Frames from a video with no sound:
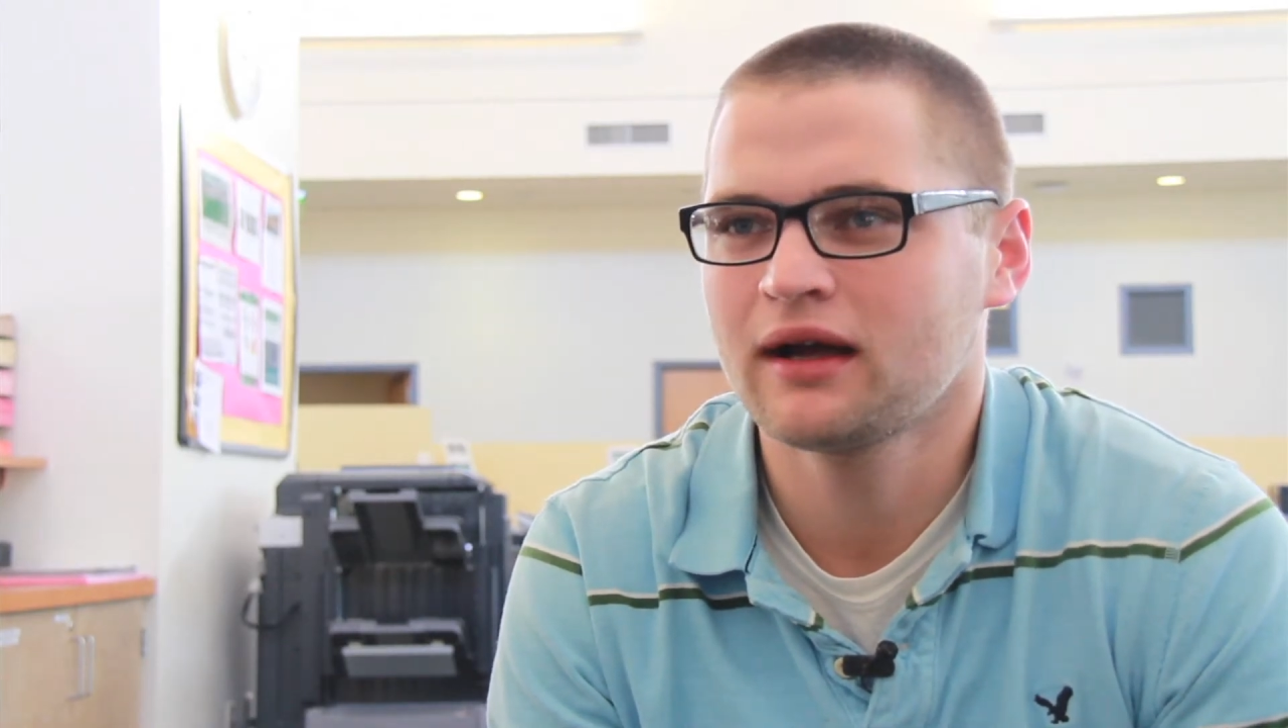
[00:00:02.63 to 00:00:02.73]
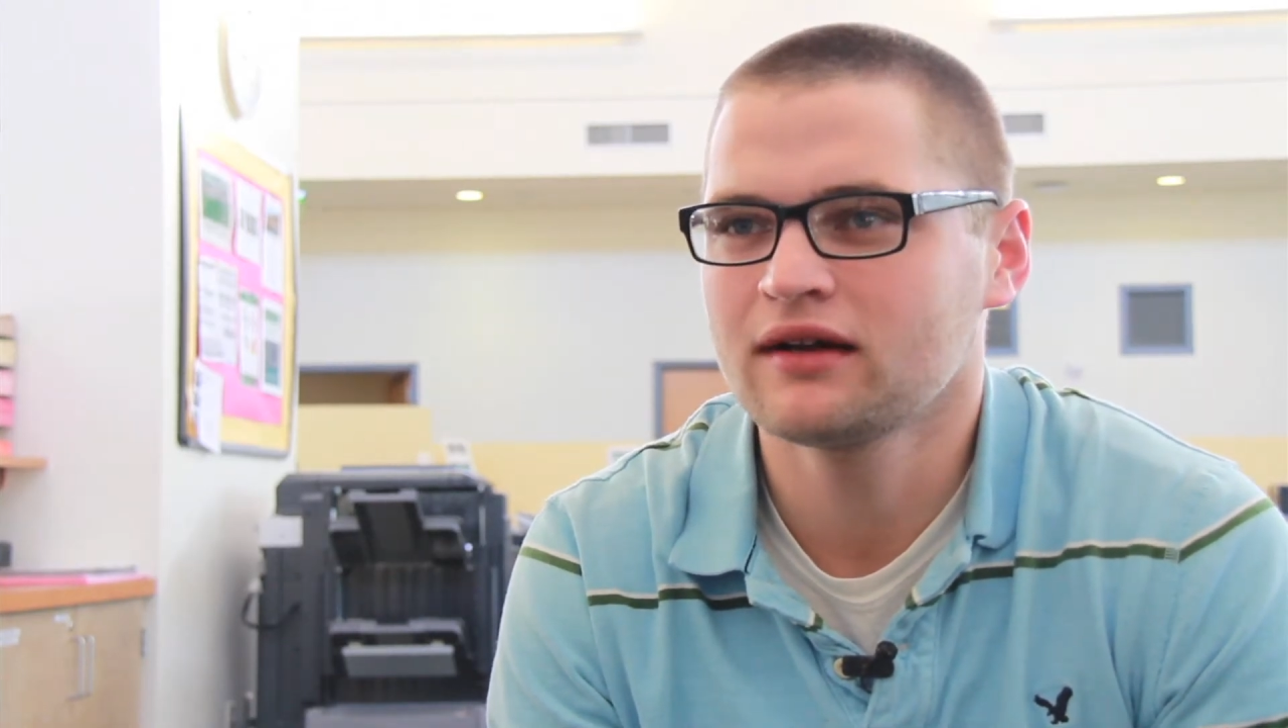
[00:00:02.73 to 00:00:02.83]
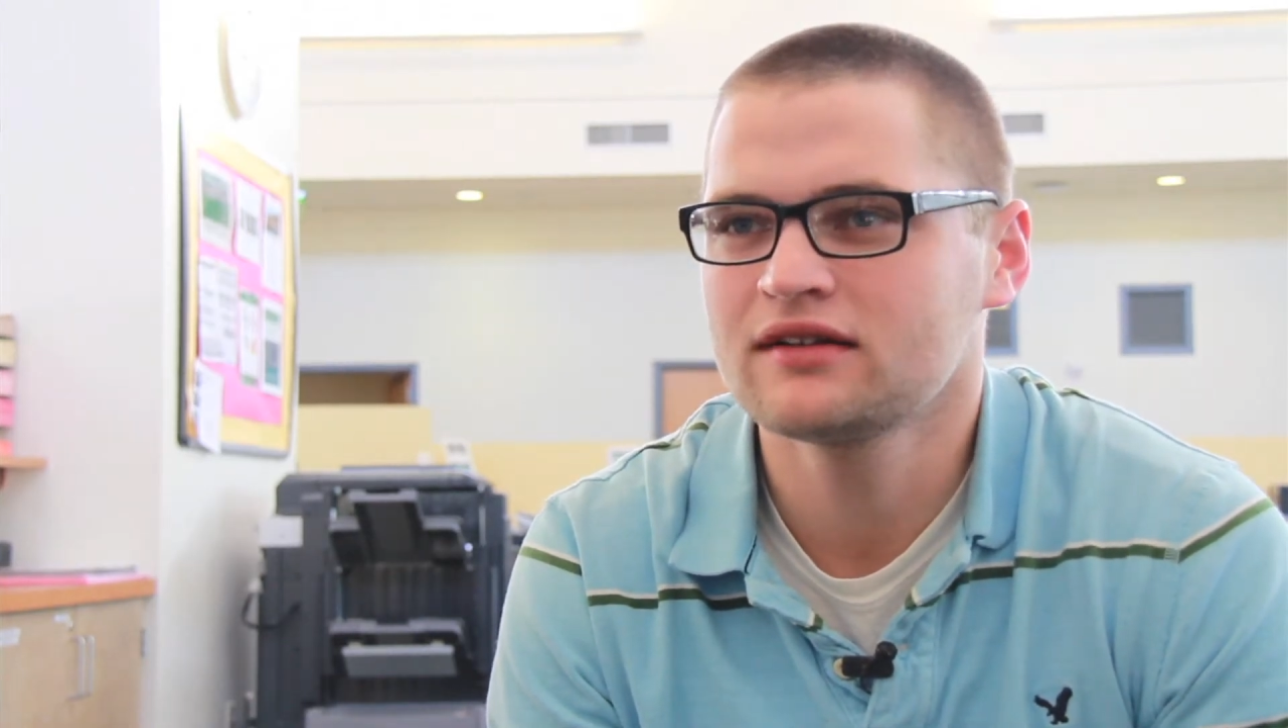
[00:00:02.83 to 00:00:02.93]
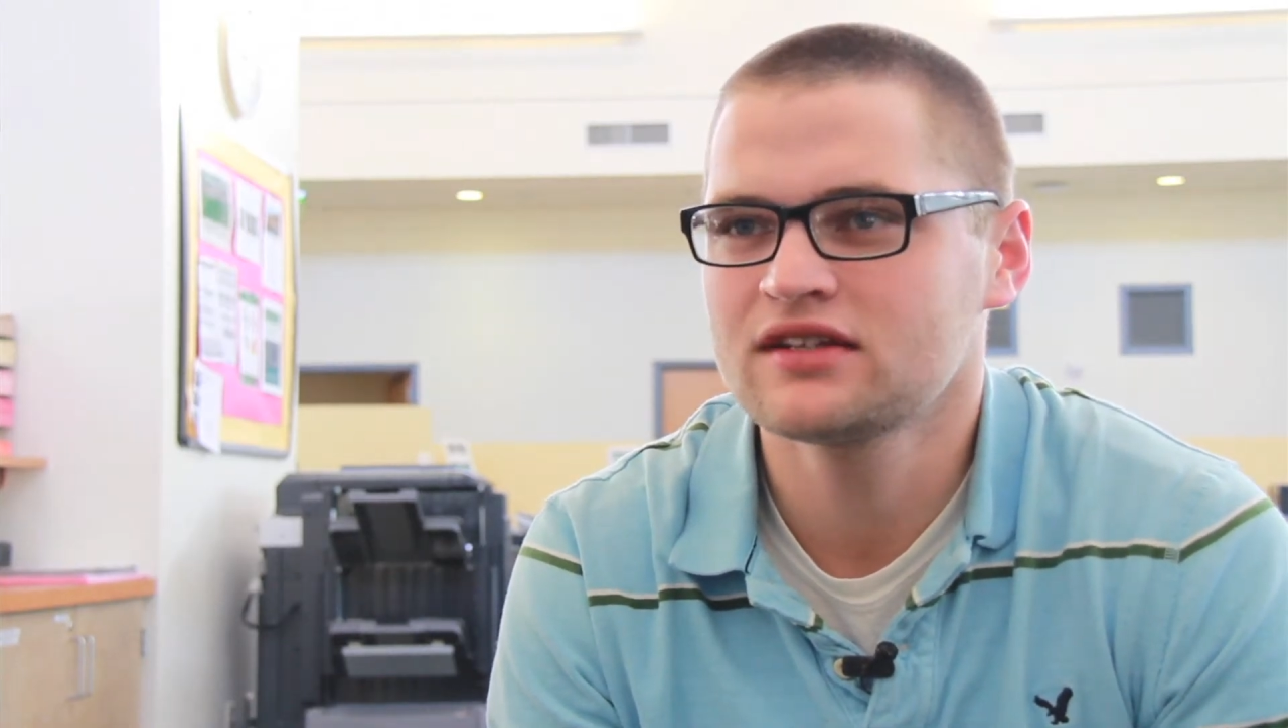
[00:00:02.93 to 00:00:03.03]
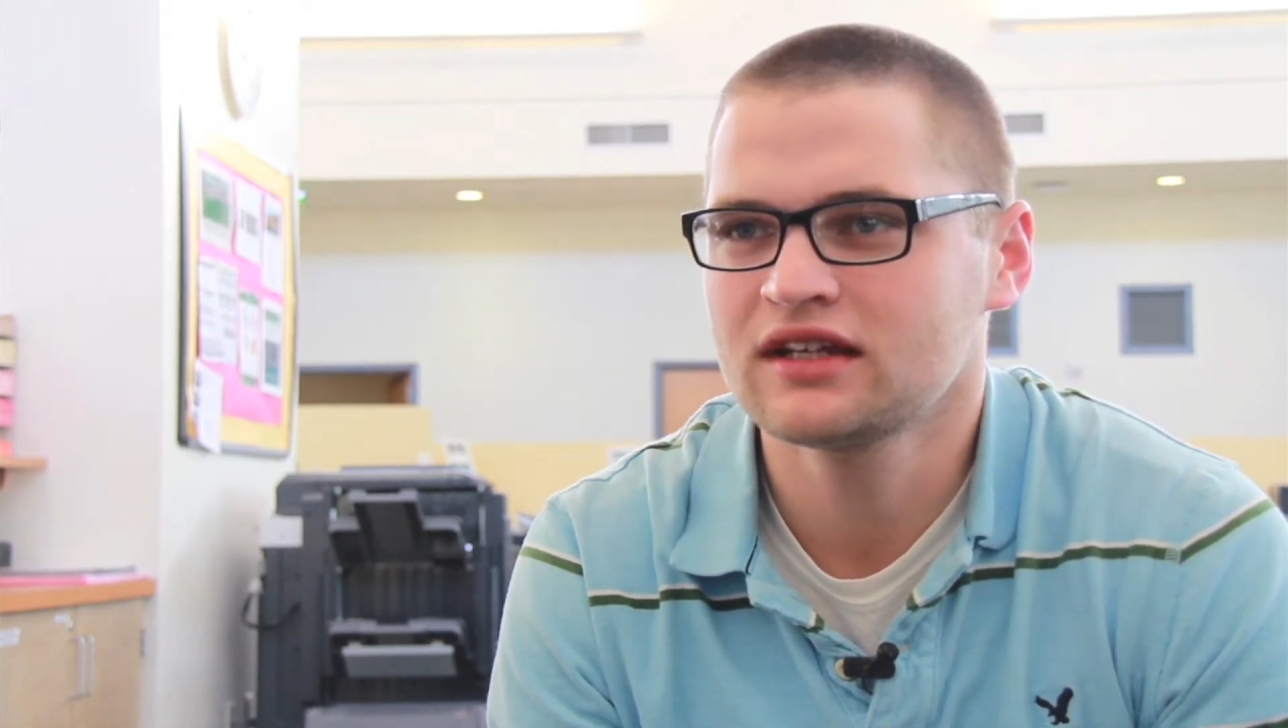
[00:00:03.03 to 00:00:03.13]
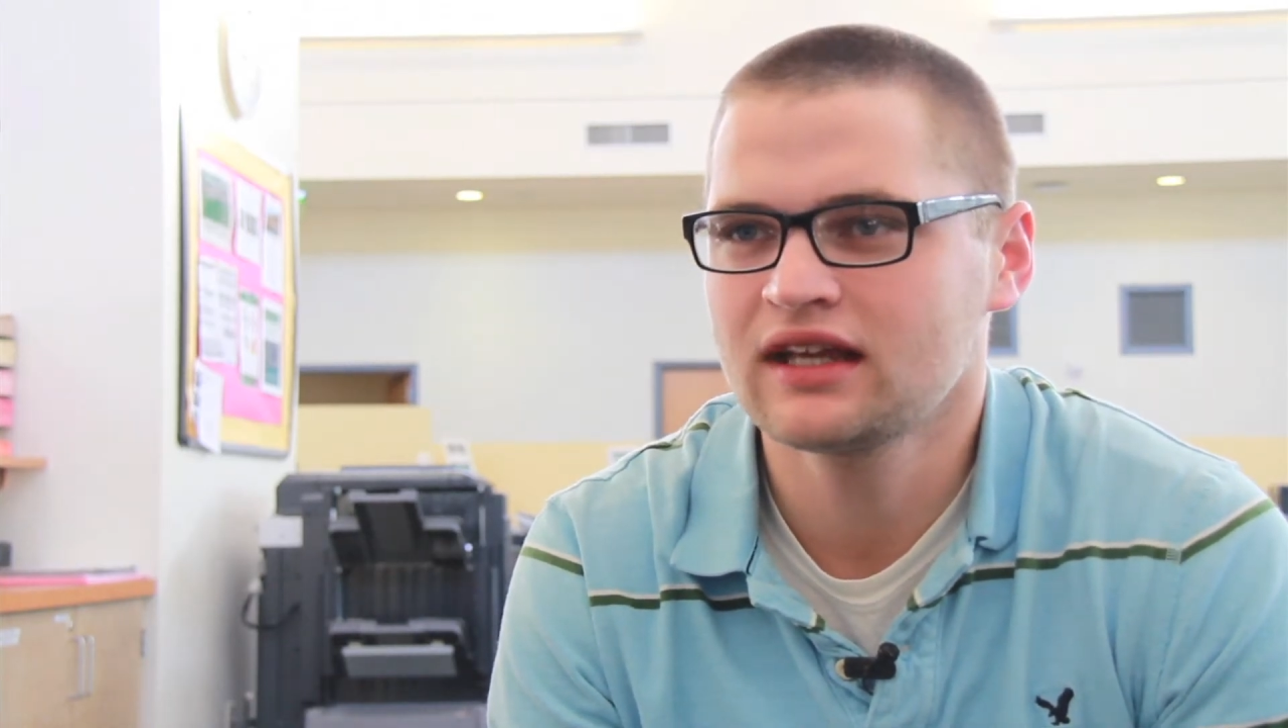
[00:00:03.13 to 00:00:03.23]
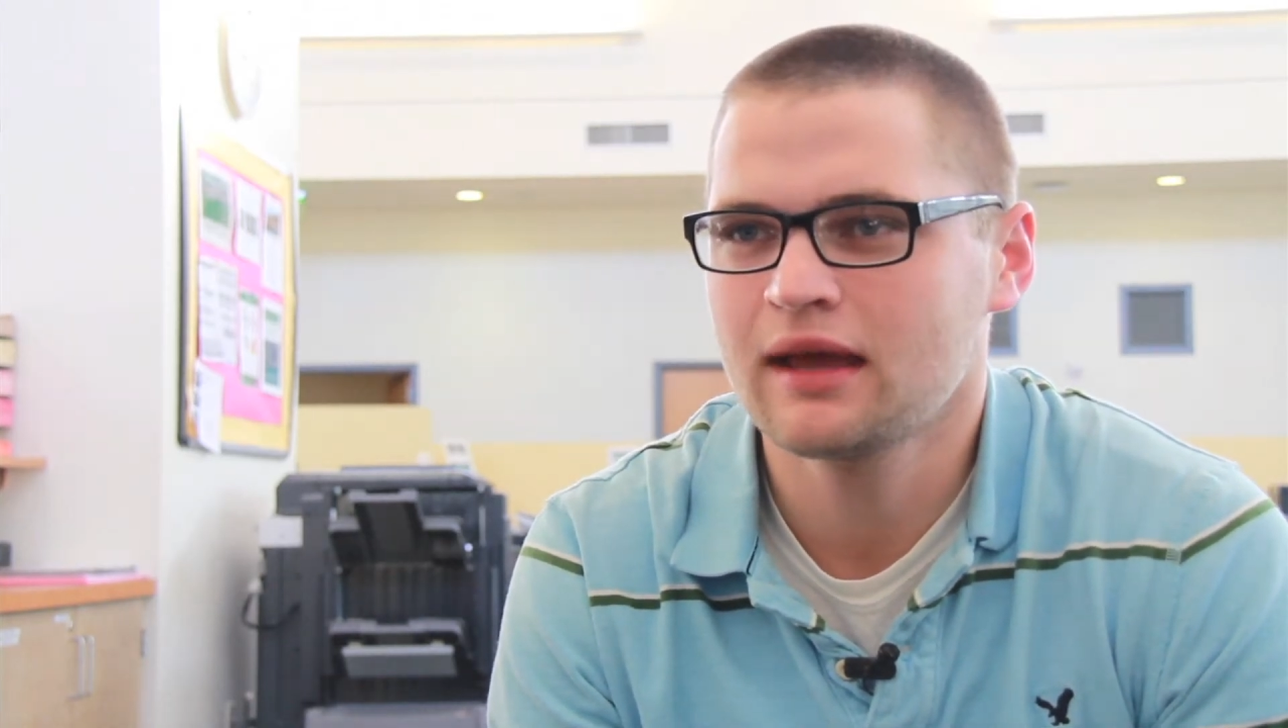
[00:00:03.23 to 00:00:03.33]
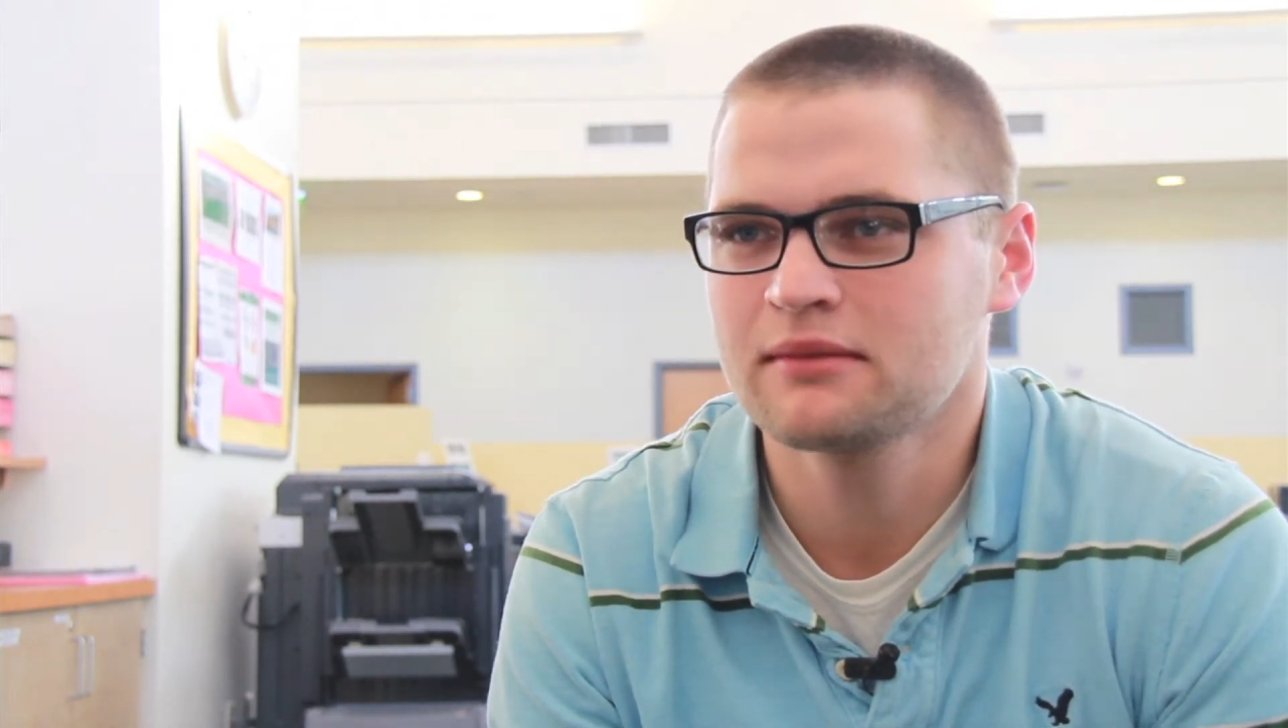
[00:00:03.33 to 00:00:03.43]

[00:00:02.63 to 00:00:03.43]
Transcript: biology and